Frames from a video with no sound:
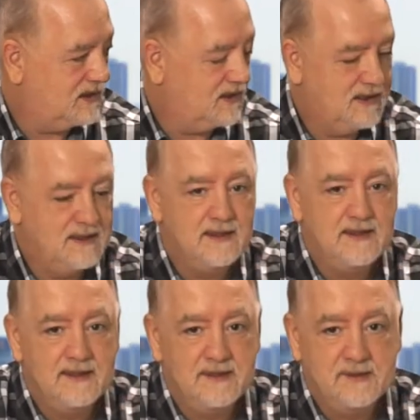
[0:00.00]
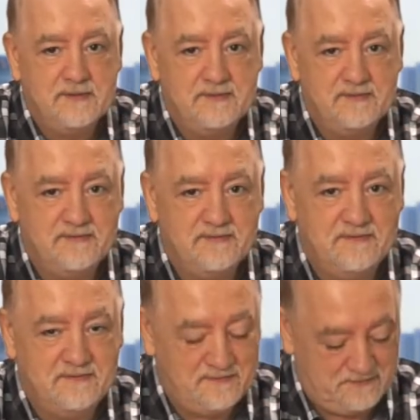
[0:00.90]

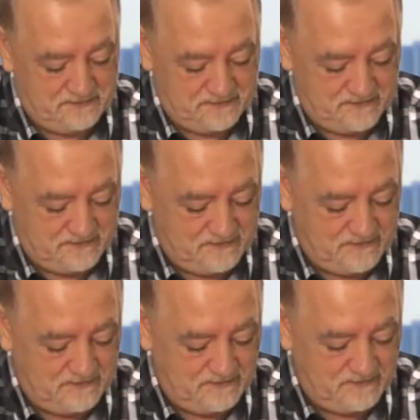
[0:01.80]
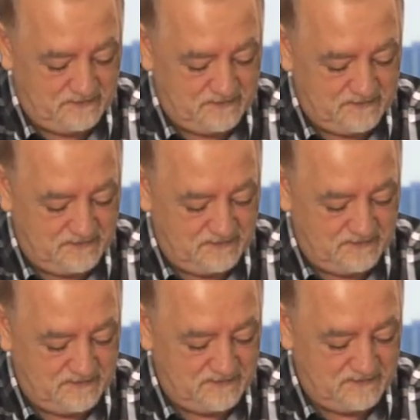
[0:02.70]

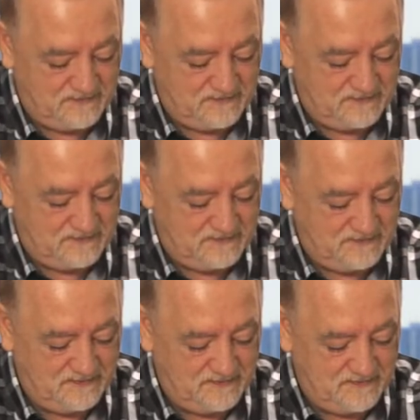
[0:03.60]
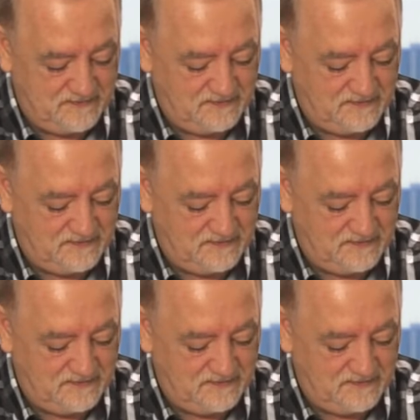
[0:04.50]
[no speech]